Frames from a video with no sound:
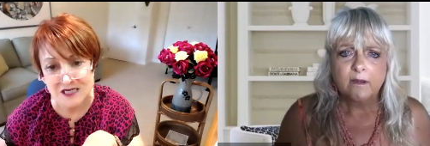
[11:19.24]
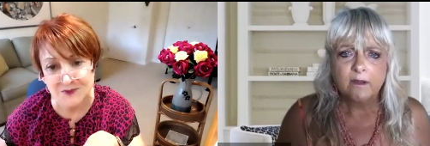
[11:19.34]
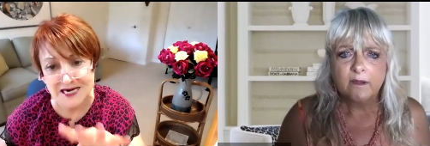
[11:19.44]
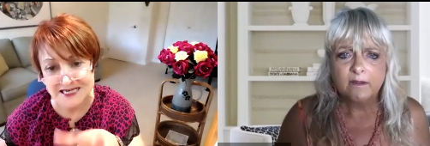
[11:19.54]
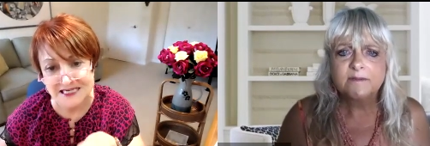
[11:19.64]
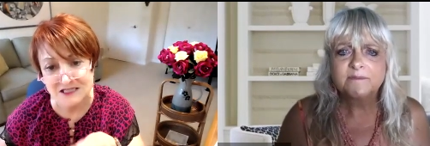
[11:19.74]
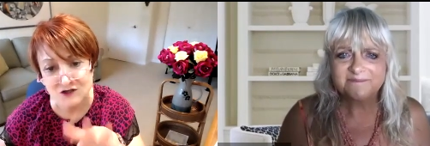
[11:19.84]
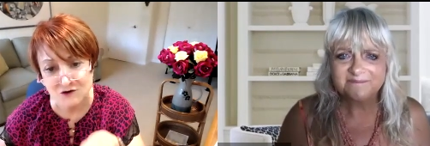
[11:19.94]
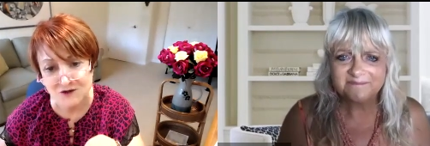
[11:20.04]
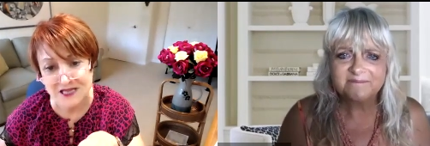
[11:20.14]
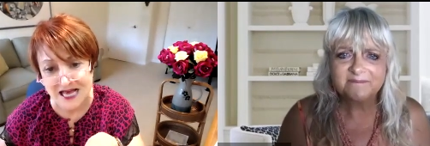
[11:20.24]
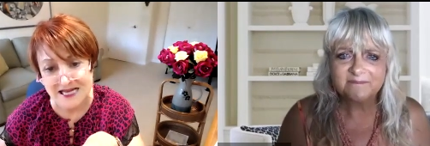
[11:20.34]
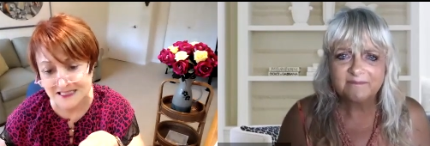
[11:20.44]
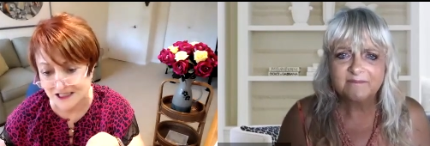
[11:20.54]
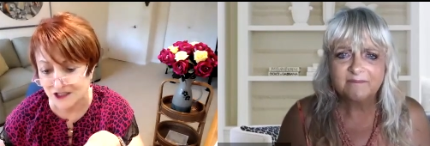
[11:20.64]
Speaker 1: but I didn't know that
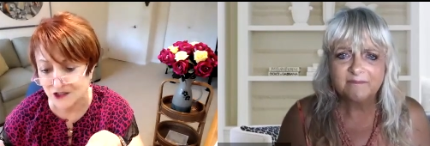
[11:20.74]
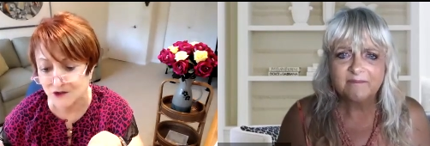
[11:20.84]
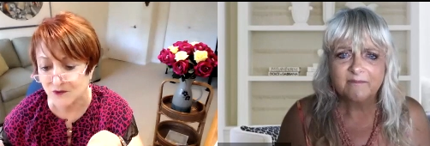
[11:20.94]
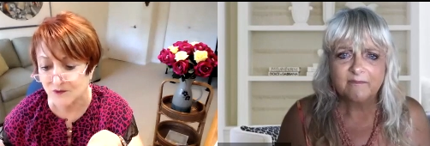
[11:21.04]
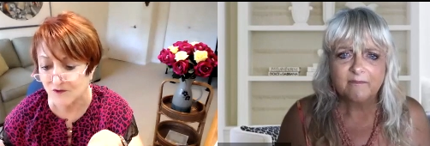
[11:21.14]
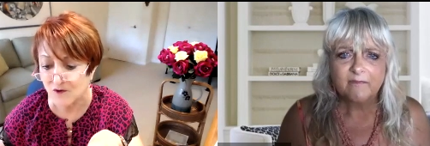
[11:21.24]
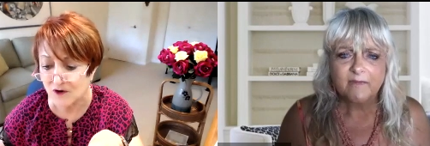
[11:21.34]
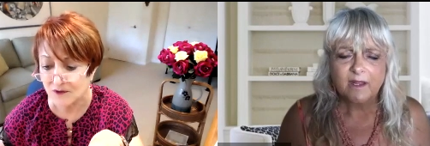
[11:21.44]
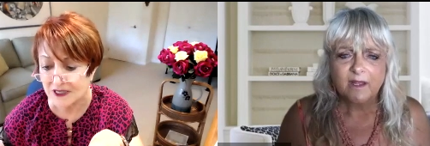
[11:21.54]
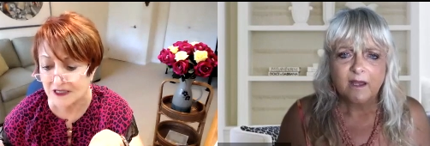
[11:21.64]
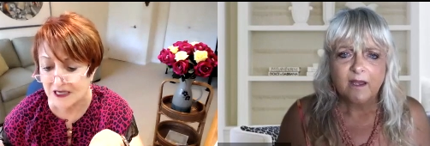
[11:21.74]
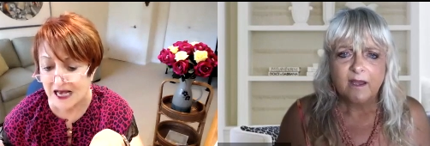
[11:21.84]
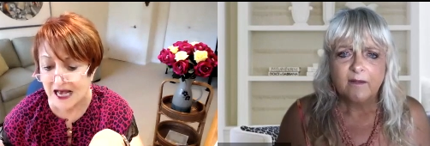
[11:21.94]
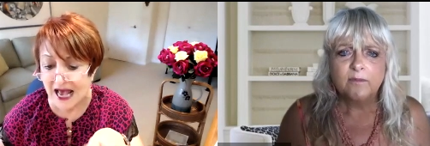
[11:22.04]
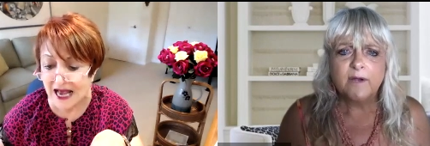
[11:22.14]
that is the term for it.
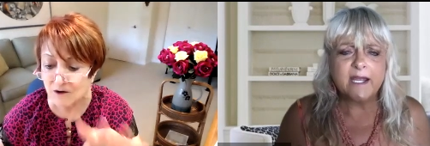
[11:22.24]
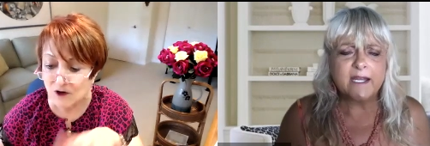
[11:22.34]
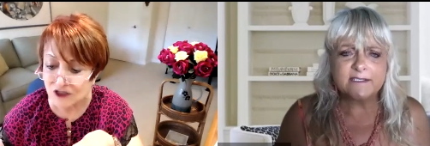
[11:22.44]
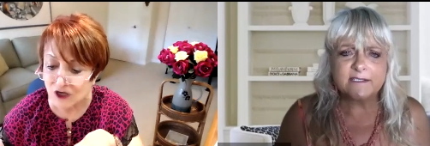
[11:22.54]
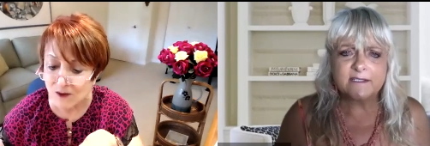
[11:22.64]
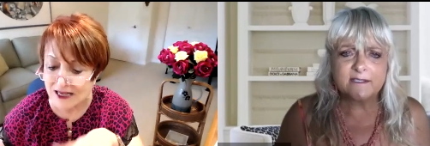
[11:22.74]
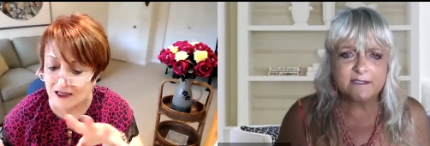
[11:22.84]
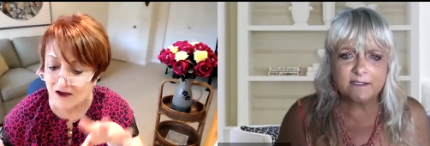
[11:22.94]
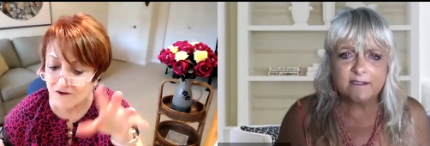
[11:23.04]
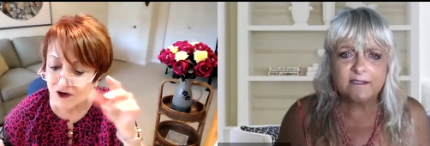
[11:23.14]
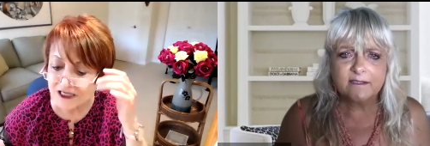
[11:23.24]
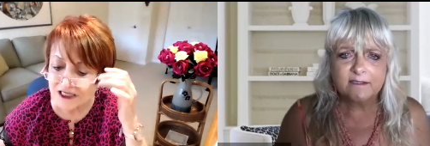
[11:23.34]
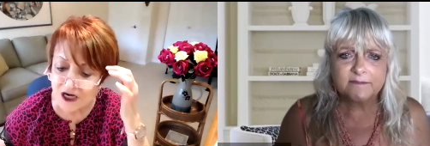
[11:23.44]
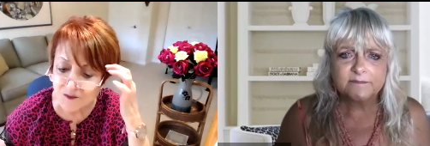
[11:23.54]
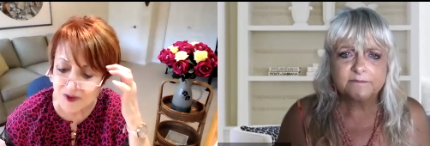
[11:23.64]
Right. So I'd love you to
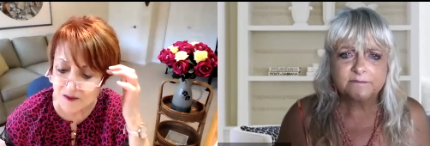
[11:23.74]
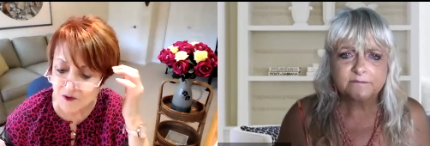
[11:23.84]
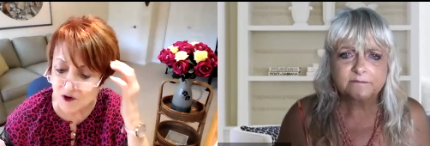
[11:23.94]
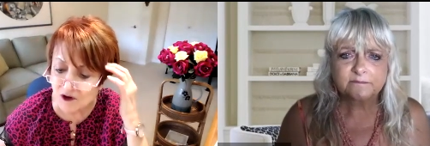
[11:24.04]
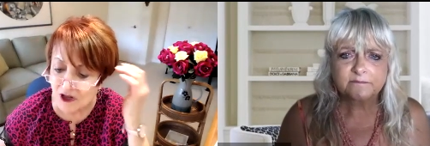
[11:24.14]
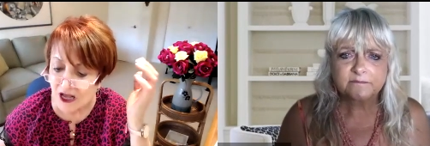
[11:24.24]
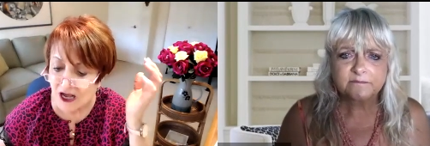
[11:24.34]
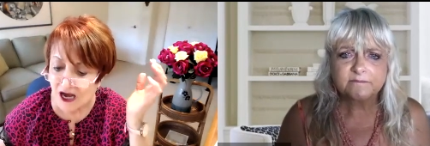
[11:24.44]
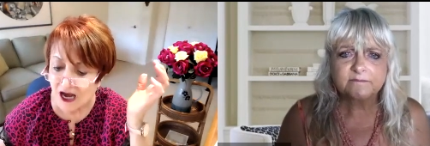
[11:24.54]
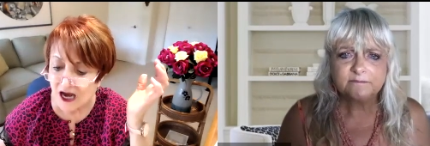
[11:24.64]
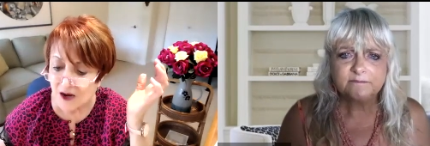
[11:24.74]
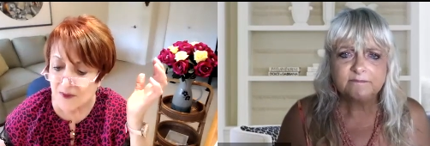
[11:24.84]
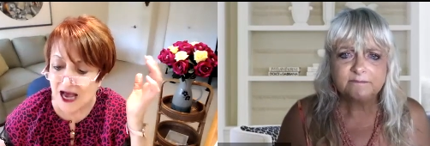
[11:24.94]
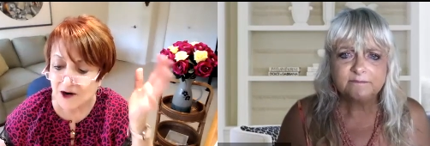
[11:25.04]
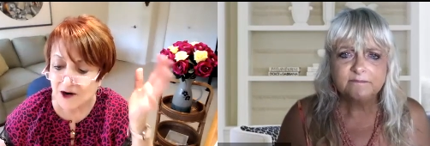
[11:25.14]
tell people um,
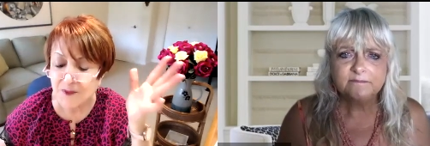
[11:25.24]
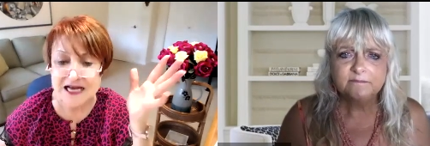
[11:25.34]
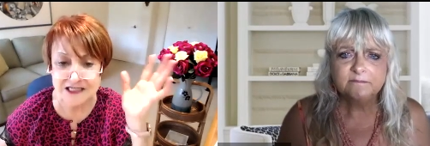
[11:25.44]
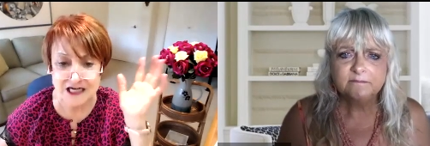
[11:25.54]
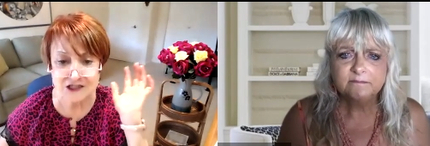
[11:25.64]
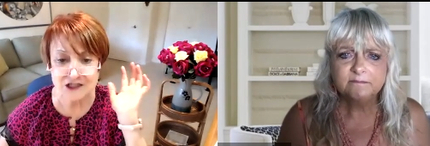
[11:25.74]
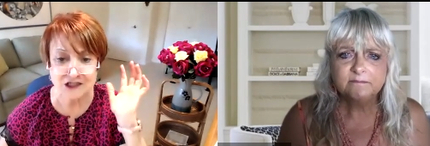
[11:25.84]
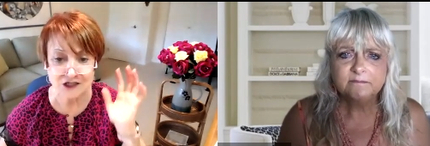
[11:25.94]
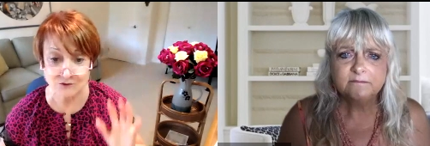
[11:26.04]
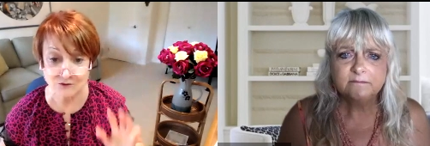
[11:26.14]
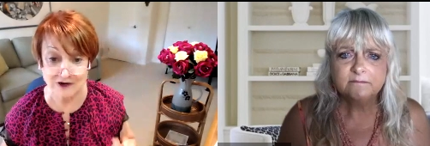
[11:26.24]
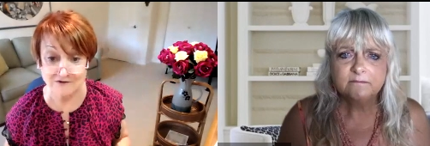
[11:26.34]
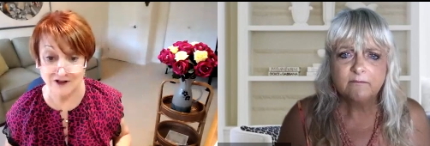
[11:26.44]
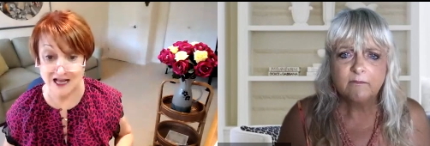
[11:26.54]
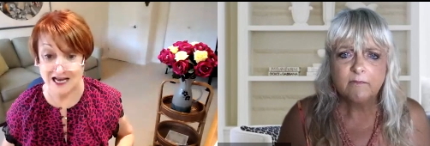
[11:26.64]
how
Speaker 2: to pay attention to the red
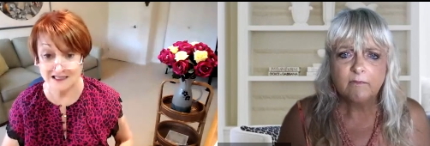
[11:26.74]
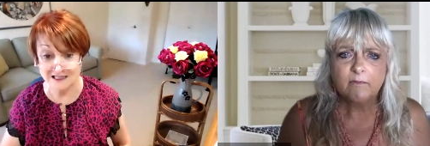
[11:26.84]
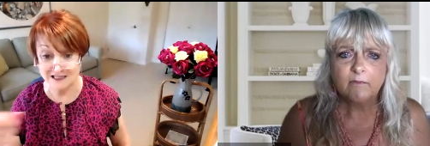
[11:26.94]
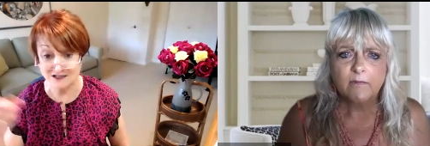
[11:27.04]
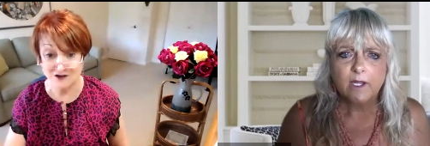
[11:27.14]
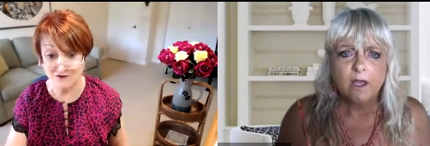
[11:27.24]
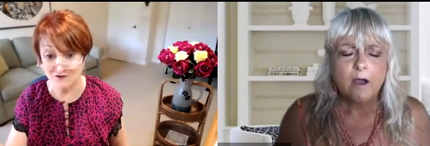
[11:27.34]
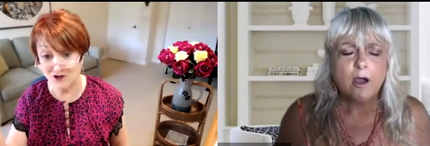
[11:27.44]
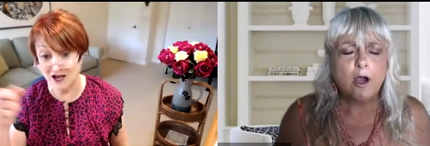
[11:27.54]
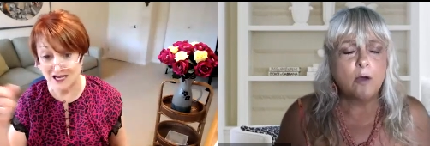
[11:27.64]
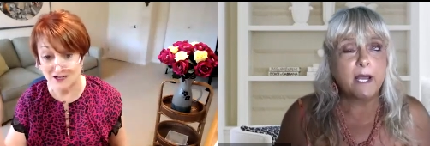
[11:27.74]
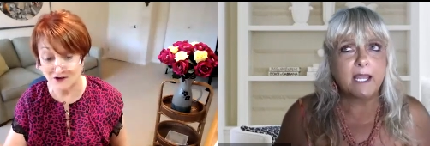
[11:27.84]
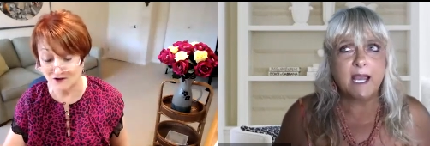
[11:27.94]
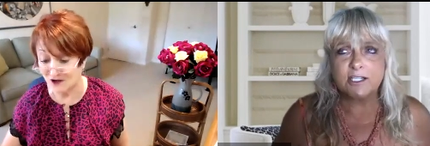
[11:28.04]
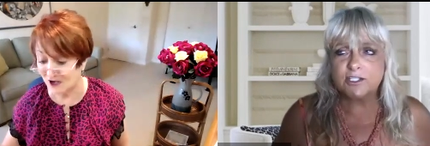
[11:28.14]
flags that are flying. Oh my
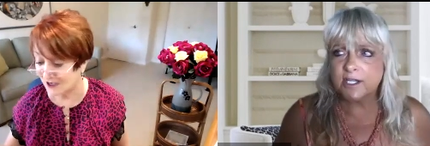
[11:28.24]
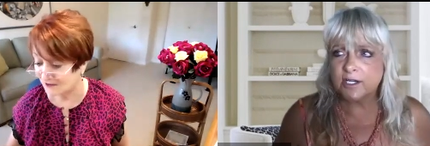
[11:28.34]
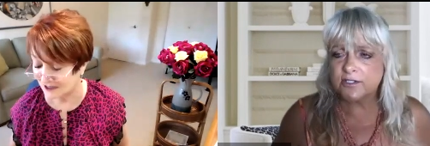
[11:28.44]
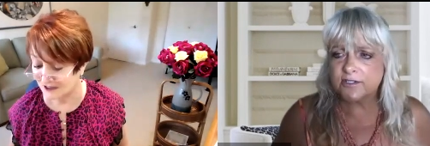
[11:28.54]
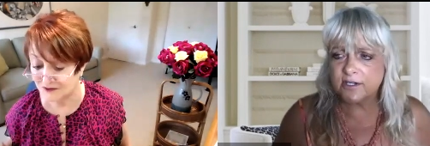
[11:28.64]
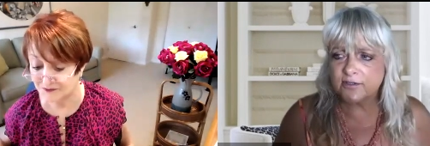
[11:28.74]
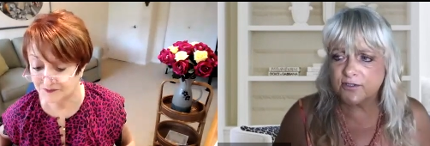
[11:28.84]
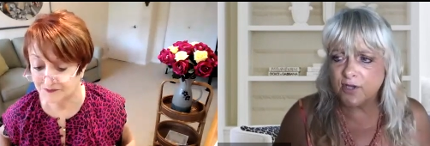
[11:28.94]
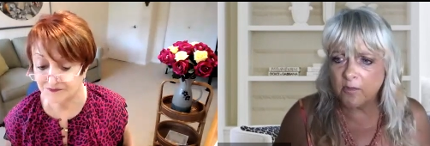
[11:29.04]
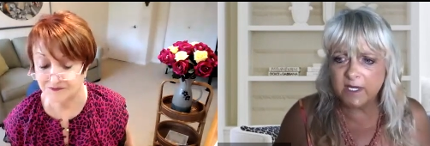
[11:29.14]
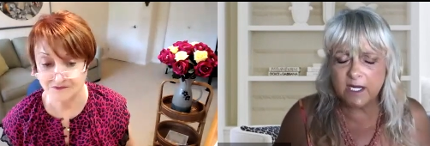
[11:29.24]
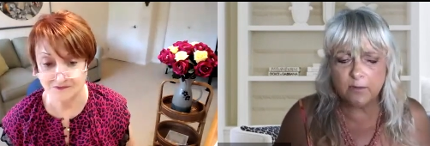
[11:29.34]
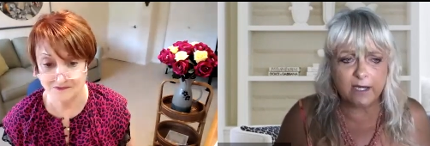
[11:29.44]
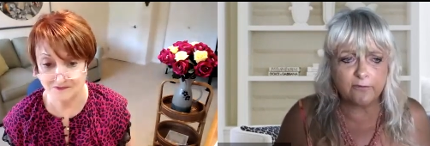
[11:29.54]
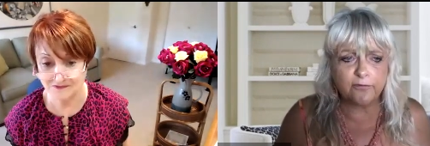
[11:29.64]
gosh, there's there's so many
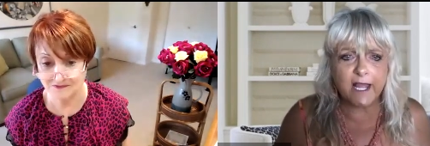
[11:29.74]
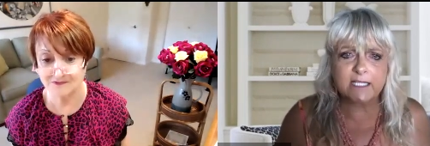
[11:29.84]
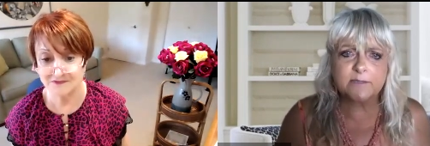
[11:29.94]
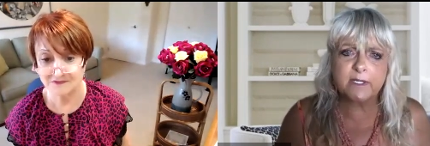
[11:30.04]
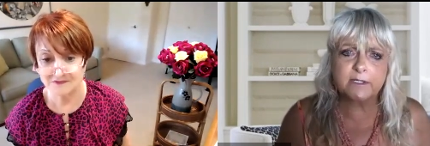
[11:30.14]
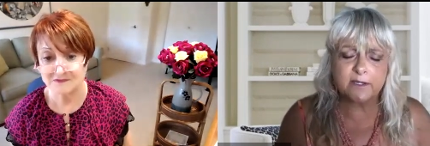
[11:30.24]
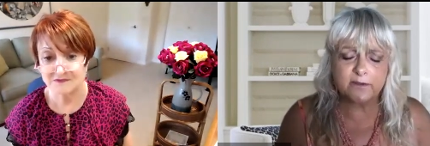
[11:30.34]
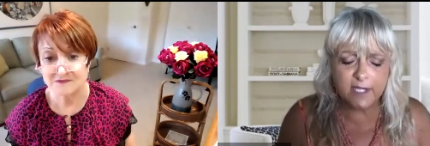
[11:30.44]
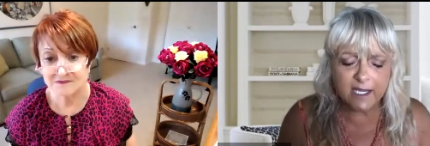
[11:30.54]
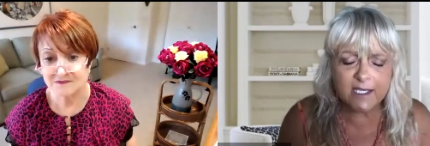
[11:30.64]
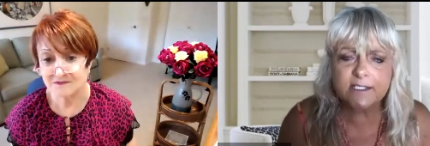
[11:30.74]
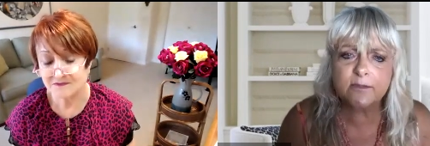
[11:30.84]
red flags. But the thing is,